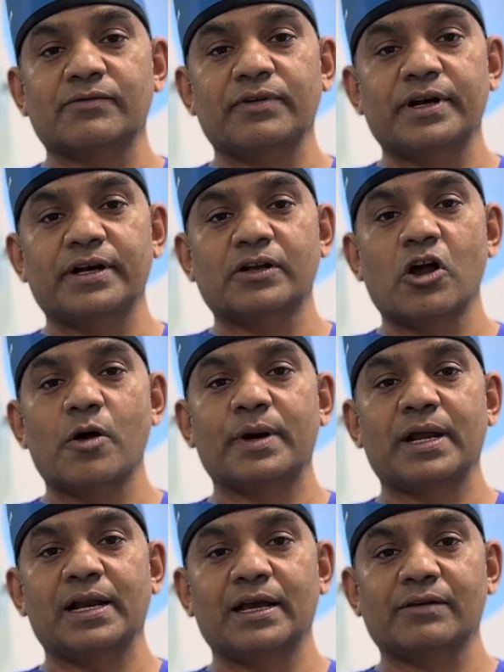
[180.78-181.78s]
vein and
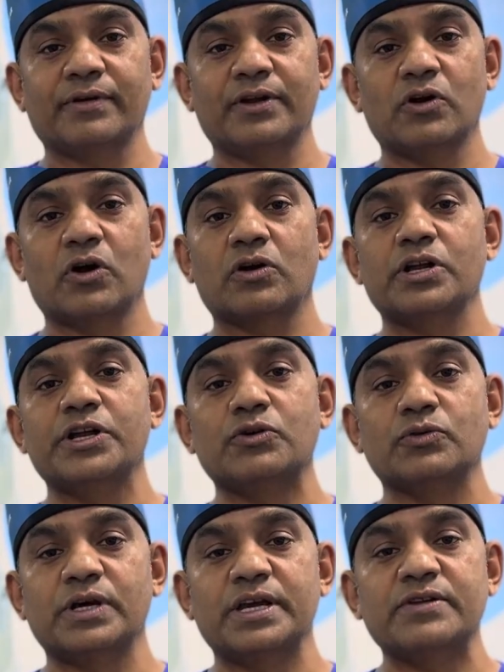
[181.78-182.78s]
common iliac vein, or
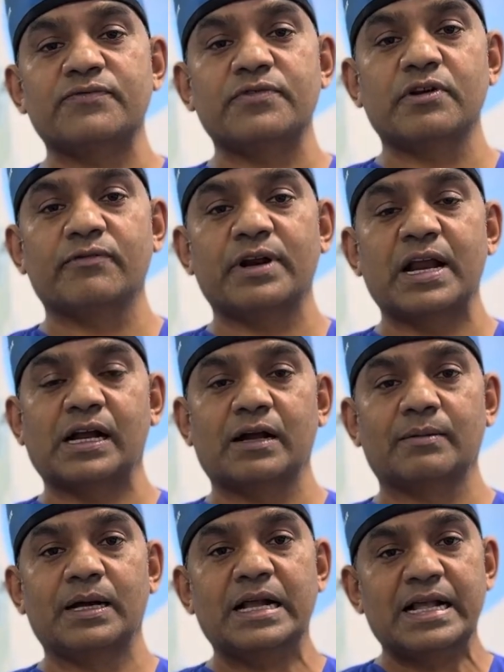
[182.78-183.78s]
into the inferior vena
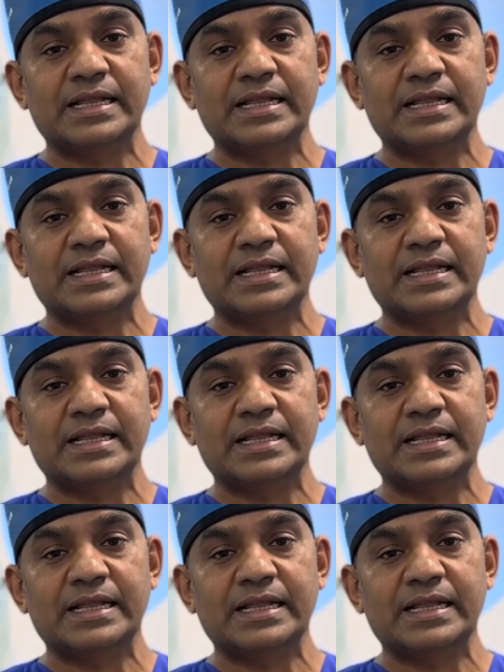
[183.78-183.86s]
cava,